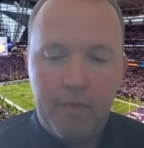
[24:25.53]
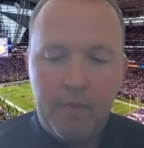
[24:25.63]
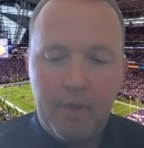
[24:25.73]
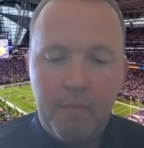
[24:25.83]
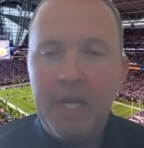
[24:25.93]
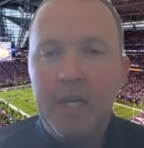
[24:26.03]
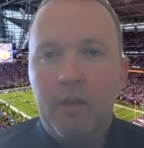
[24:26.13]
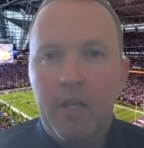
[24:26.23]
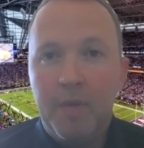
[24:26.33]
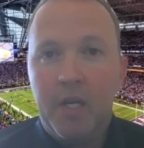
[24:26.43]

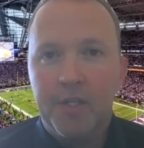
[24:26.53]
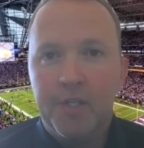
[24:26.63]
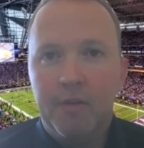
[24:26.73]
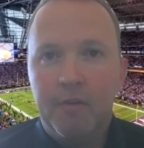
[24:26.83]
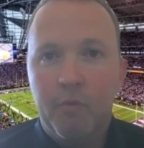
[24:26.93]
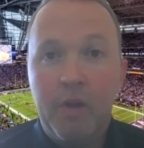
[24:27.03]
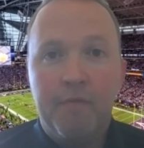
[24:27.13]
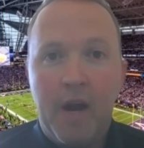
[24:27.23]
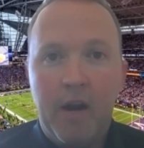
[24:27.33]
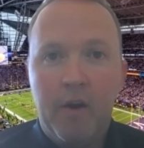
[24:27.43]
immediately, because it
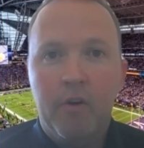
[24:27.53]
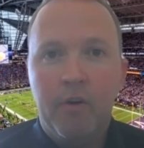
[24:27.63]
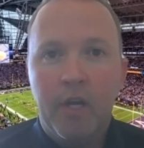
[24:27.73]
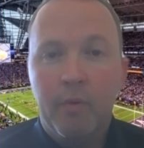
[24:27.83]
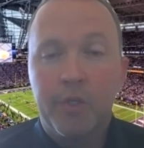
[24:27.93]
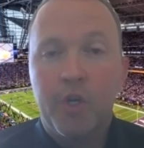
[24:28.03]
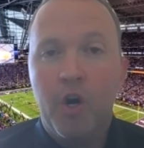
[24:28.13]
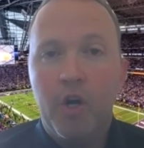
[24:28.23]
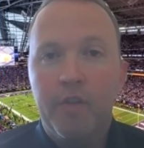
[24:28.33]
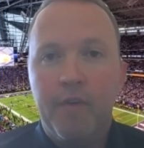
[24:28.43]
went viral and it was
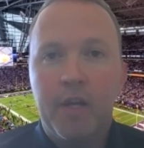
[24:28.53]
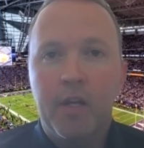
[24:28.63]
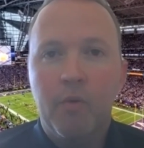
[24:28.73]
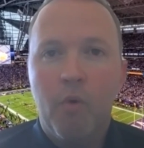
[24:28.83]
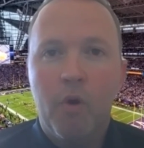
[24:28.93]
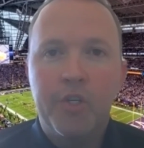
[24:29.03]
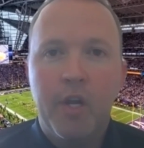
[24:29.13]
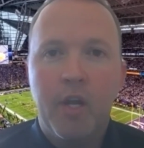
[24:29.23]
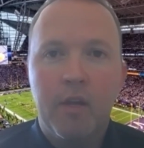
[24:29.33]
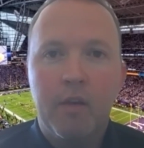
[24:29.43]
called the Viking war
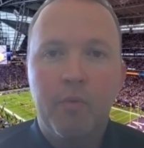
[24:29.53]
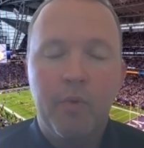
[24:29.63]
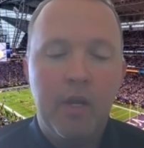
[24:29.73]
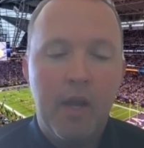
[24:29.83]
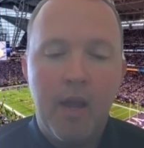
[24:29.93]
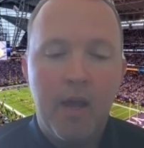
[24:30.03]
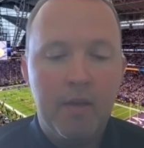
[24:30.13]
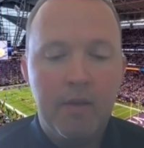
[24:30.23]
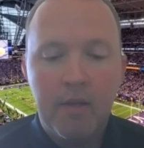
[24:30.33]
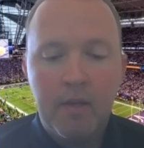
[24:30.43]
chant, we
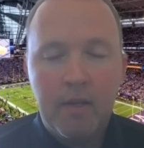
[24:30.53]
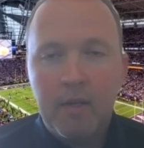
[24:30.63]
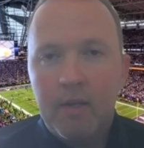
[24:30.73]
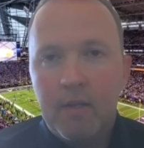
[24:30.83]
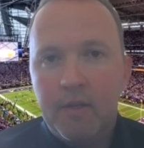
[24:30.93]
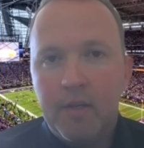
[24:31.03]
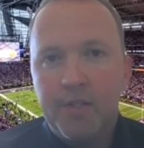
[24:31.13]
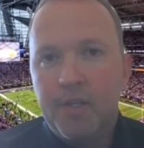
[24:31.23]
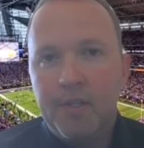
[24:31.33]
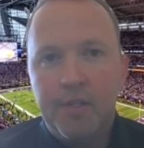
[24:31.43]
had
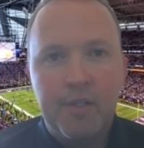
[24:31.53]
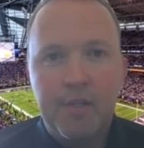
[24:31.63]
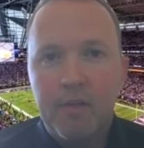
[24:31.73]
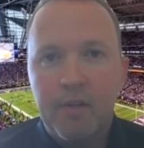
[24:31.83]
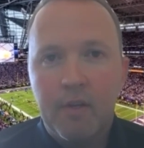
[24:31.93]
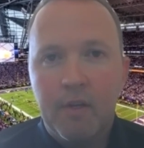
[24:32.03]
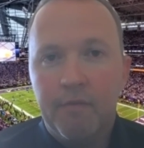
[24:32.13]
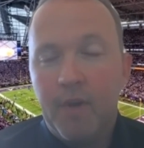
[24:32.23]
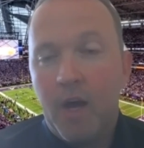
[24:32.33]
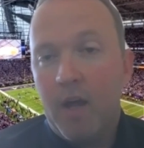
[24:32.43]
dozens,
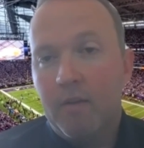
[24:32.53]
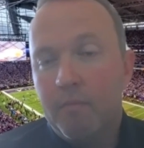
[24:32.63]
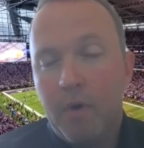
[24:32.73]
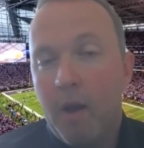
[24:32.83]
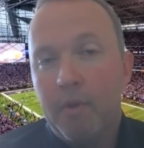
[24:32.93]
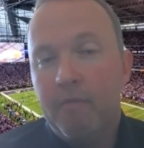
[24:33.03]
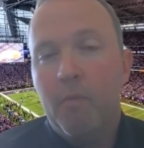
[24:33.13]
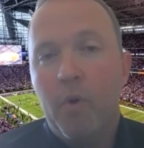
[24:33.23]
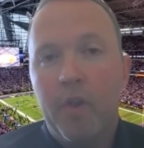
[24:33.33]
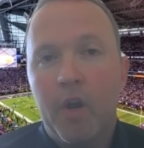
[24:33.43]
if not probably even
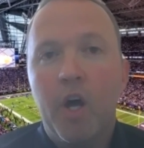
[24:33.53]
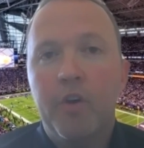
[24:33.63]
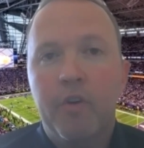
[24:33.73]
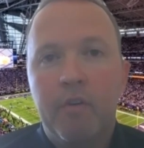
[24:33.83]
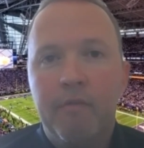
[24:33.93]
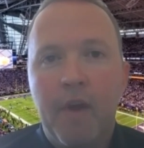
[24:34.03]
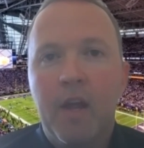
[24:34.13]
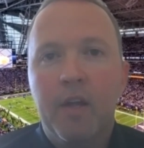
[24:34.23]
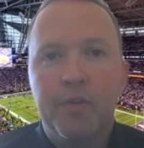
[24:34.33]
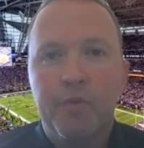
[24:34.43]
more than 100
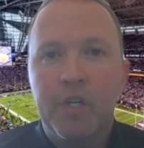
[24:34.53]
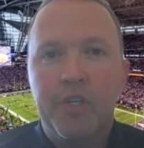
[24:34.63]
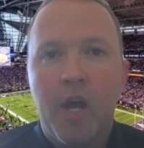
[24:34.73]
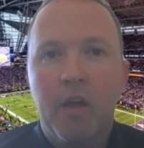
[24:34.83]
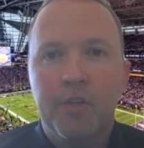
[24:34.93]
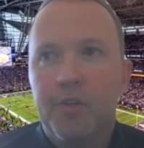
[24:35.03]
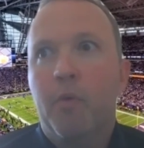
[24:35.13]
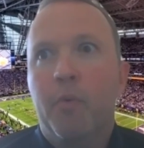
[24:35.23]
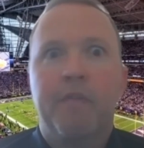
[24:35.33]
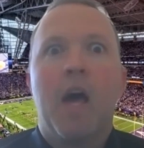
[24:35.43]
fans reach out and
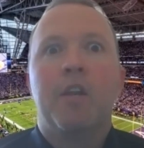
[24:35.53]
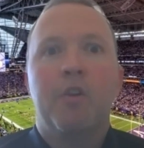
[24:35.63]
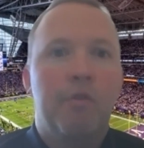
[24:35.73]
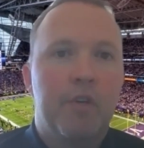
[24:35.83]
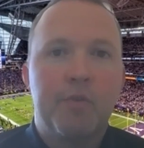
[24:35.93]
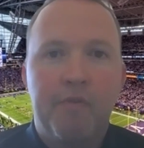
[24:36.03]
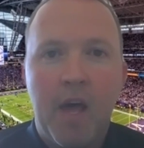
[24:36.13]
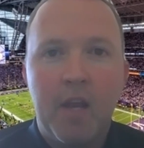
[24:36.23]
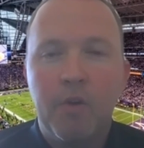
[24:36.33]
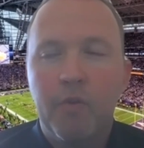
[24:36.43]
say, we've got to do this. We've
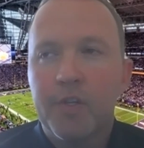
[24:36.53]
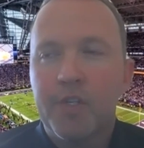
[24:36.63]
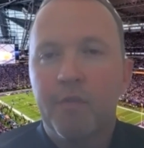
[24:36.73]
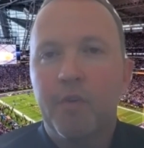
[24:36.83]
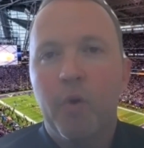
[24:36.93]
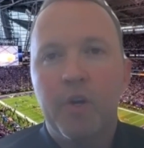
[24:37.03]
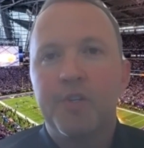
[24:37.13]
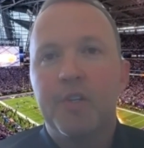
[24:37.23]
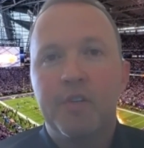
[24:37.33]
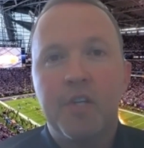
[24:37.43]
got to do this. And of
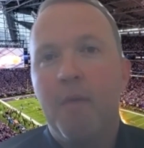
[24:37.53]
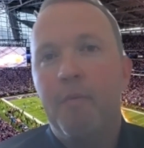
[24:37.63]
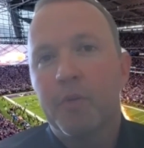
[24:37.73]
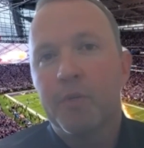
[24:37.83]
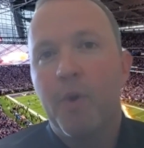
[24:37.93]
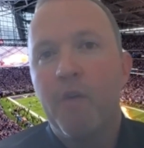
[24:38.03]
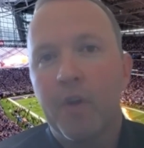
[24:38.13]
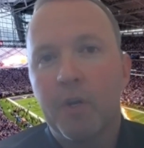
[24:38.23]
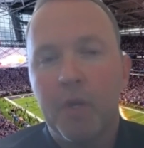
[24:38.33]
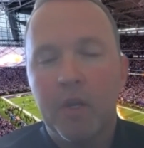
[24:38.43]
course, timing was
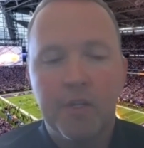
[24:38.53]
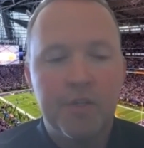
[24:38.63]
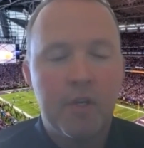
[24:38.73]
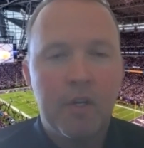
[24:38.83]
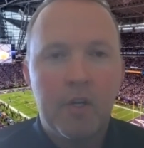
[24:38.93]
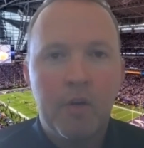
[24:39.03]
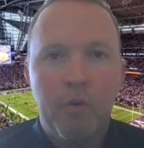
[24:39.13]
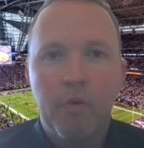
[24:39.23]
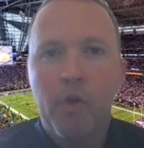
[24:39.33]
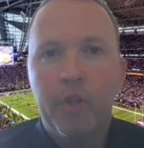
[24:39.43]
perfect, because
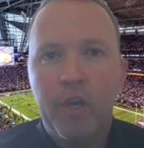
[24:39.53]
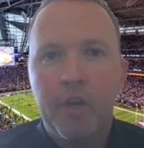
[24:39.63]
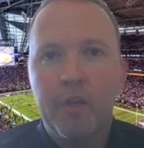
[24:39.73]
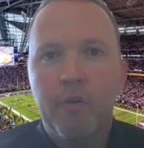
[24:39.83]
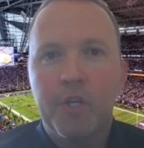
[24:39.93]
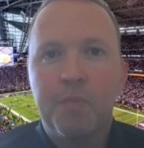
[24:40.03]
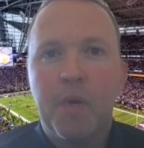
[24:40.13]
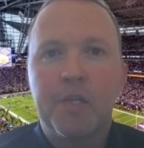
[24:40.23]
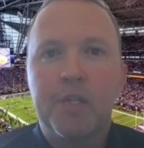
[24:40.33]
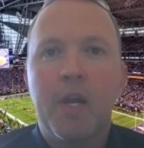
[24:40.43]
we're rolling into US
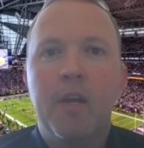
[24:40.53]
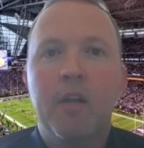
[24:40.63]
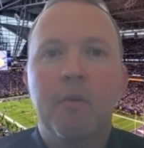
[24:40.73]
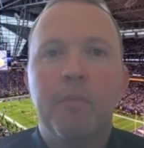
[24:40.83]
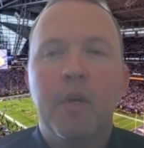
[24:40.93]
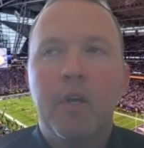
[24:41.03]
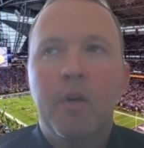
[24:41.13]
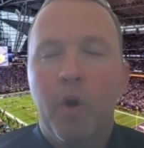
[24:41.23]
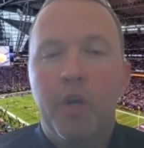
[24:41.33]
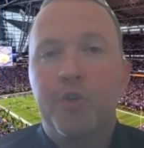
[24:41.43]
Bank Stadium,
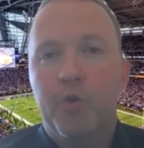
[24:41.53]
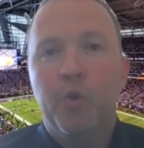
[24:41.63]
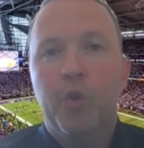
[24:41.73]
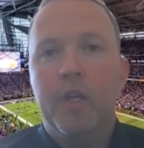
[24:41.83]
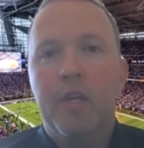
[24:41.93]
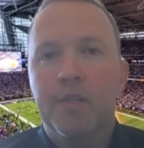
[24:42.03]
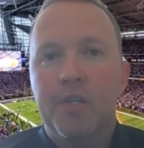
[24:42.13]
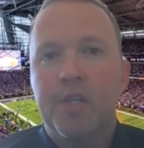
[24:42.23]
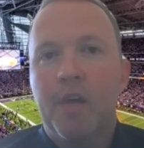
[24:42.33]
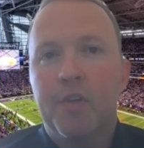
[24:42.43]
where it truly is
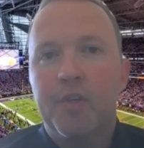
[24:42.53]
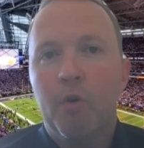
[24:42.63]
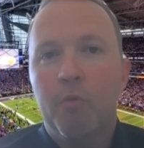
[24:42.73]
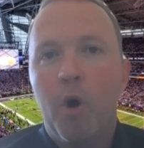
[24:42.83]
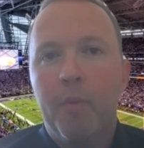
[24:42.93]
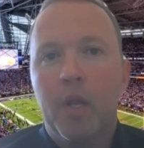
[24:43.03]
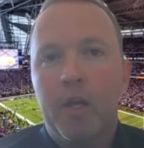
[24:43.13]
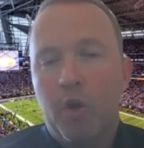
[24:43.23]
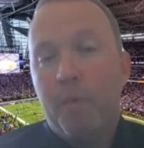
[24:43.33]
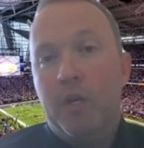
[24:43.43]
a set the tone moment.
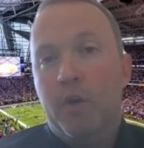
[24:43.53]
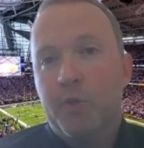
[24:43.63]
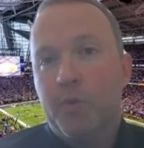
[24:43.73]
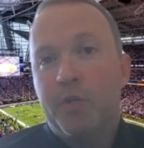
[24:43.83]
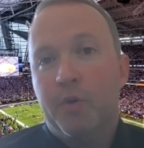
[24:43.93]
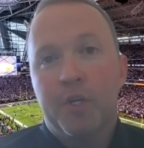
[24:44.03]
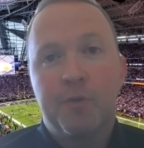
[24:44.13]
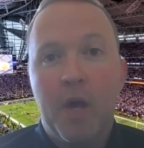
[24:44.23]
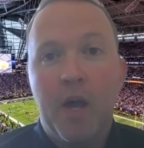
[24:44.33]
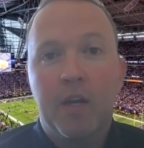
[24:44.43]
Like, nobody knows what to
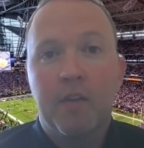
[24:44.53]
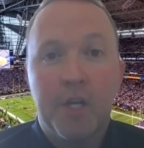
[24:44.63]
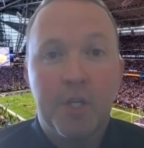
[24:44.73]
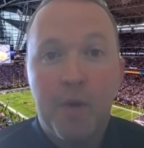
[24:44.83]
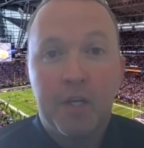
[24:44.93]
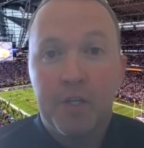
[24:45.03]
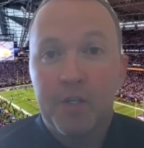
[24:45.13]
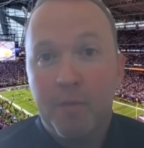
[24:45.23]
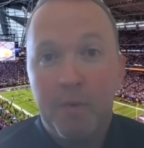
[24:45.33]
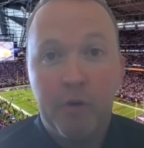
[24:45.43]
expect. They expect it's
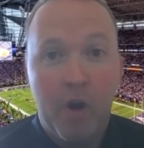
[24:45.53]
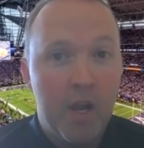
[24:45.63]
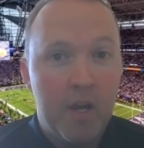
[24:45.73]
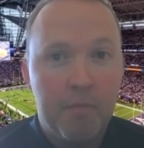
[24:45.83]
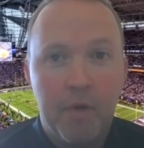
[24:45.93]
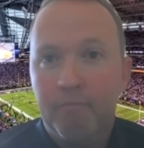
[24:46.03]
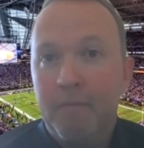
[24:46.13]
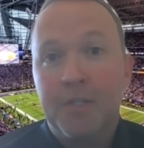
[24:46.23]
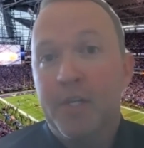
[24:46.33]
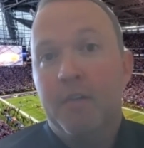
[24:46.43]
going to be great,
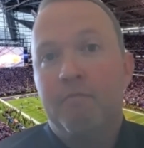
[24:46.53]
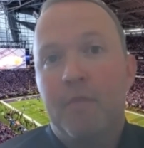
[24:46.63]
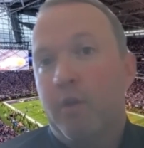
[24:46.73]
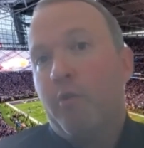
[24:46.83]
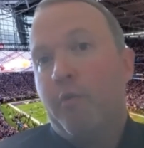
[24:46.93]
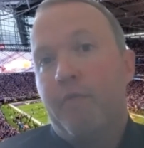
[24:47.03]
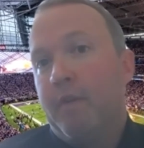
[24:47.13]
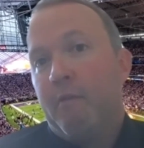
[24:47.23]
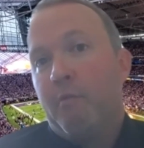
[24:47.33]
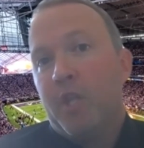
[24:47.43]
but that's it. They don't know.
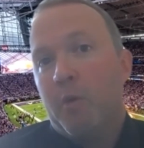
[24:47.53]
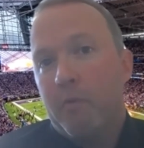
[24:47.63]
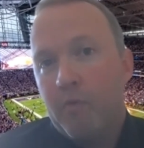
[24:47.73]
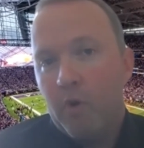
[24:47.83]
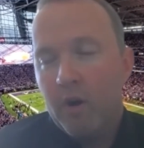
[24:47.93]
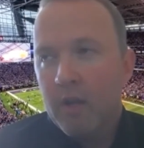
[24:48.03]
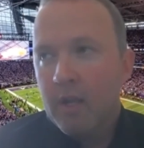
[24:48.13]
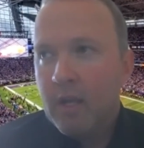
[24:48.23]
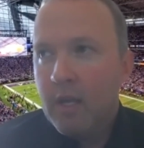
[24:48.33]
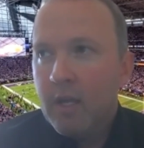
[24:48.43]
They've never been there before.
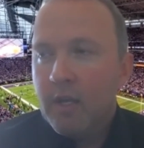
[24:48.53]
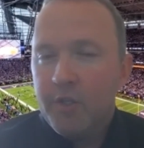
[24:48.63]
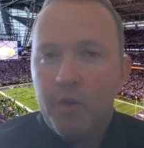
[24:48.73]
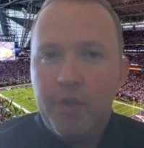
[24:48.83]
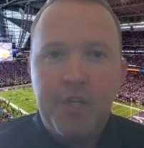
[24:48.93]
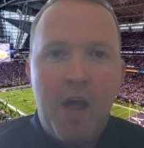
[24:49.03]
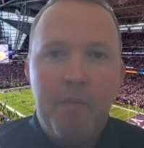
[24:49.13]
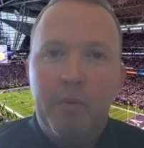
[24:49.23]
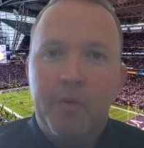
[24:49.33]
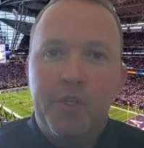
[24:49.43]
So the
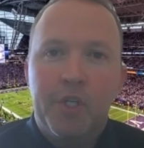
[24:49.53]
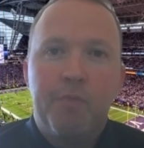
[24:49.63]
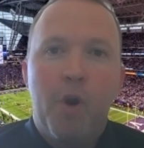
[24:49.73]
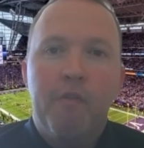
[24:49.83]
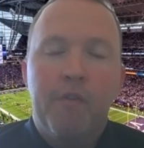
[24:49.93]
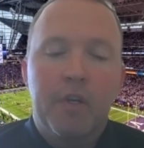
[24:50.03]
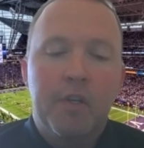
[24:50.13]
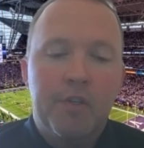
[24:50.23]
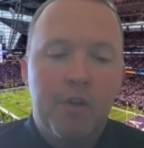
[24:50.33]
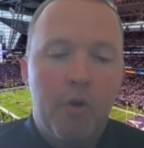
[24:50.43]
timing was just
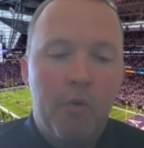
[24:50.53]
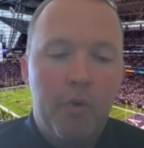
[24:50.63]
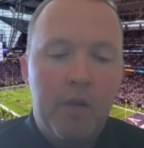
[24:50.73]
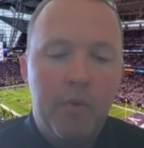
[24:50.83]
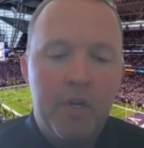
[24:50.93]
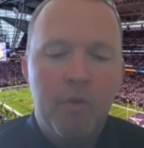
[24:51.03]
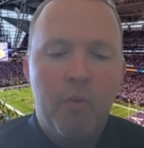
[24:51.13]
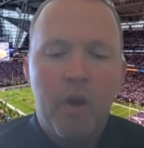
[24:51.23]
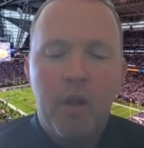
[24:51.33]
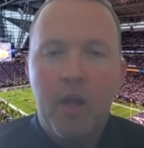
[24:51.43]
perfect. And so we
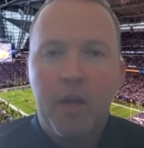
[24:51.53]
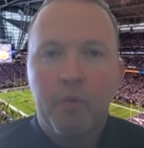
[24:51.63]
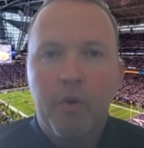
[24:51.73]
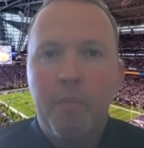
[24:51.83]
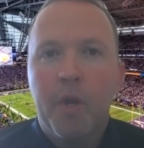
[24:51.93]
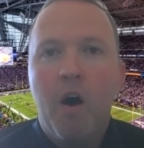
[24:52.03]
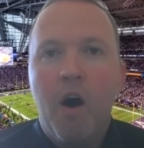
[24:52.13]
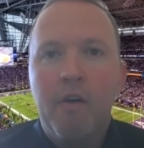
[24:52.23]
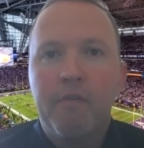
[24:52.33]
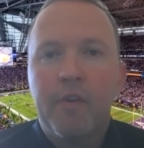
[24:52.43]
didn't want to like rip it
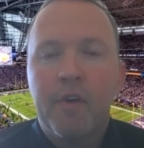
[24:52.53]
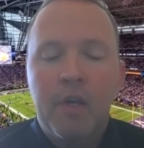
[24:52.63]
off.